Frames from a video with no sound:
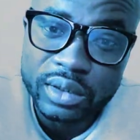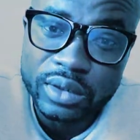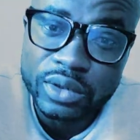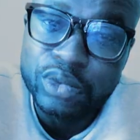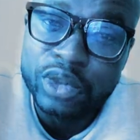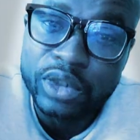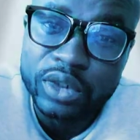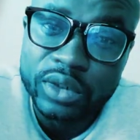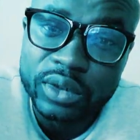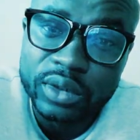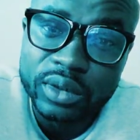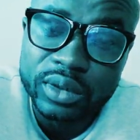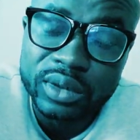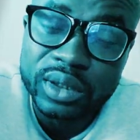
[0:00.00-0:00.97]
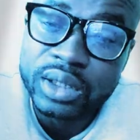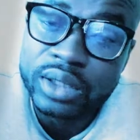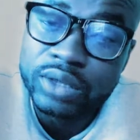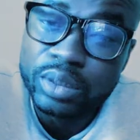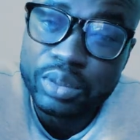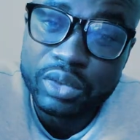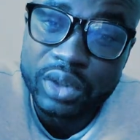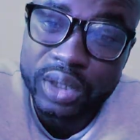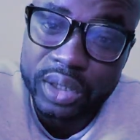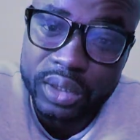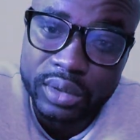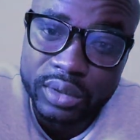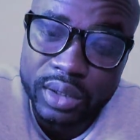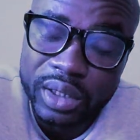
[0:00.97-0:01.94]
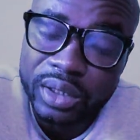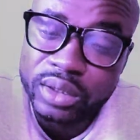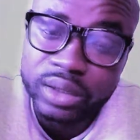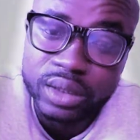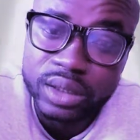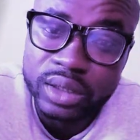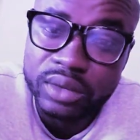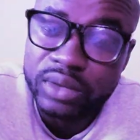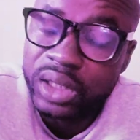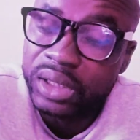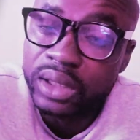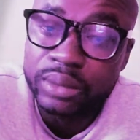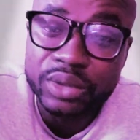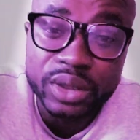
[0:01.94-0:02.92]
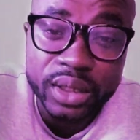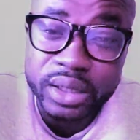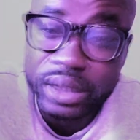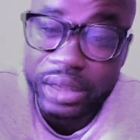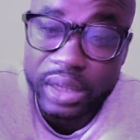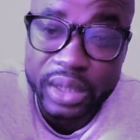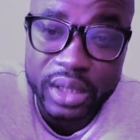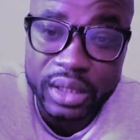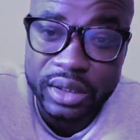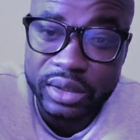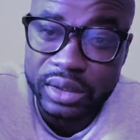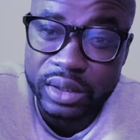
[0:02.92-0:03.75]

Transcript: sweetheart, yeah, you pretty. I understand. You got some sexy legs.